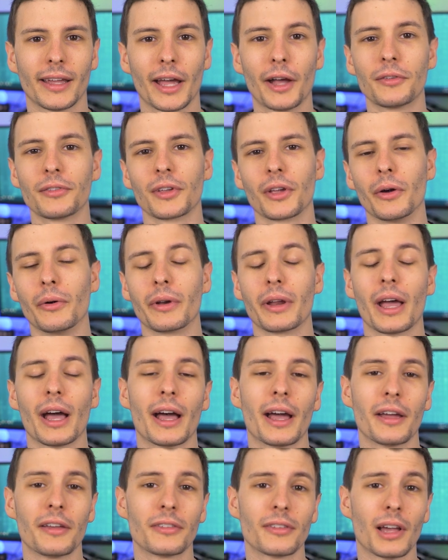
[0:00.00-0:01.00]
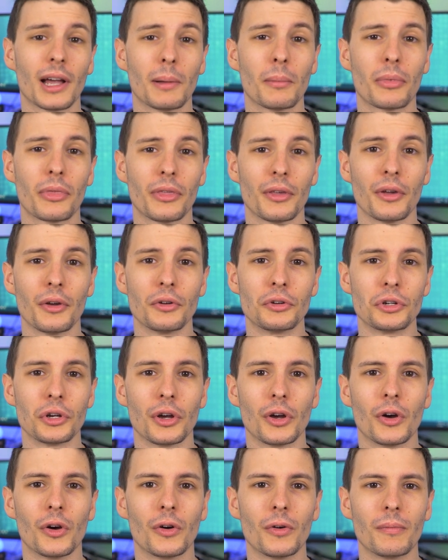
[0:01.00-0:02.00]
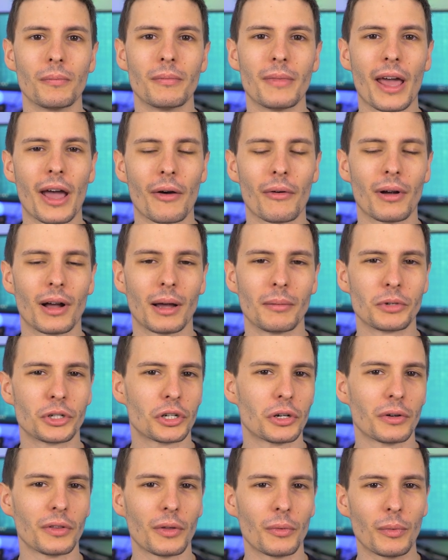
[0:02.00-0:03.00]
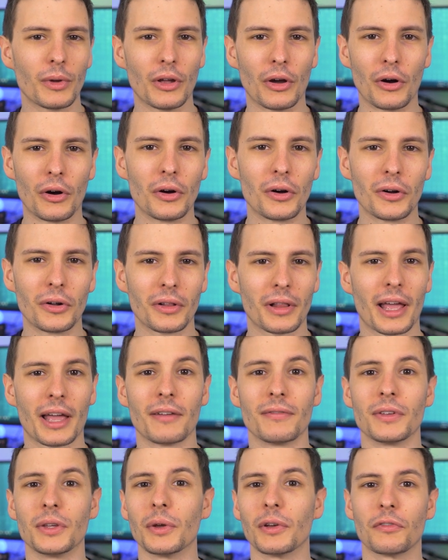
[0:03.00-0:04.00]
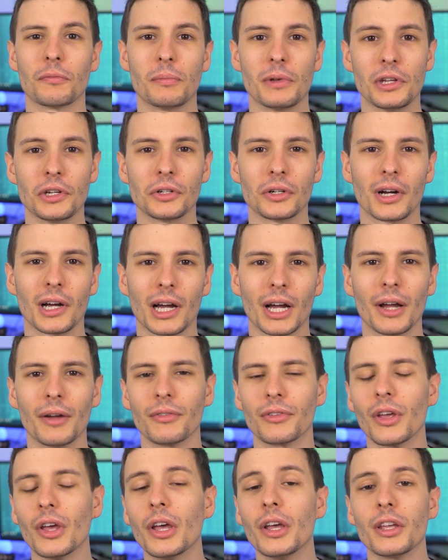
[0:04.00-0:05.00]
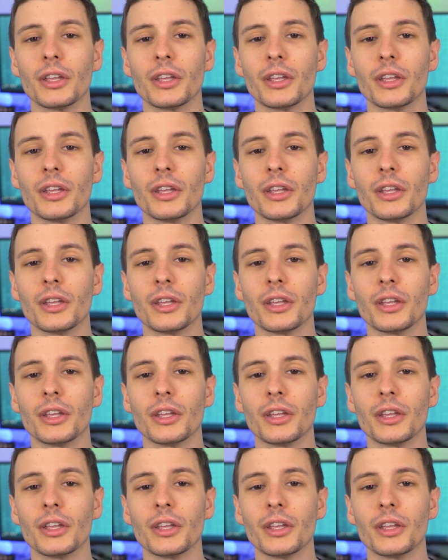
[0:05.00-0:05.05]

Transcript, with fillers: How's it going, guys? I'm ThioJoe. Now, I'm sure that we all have USB drives.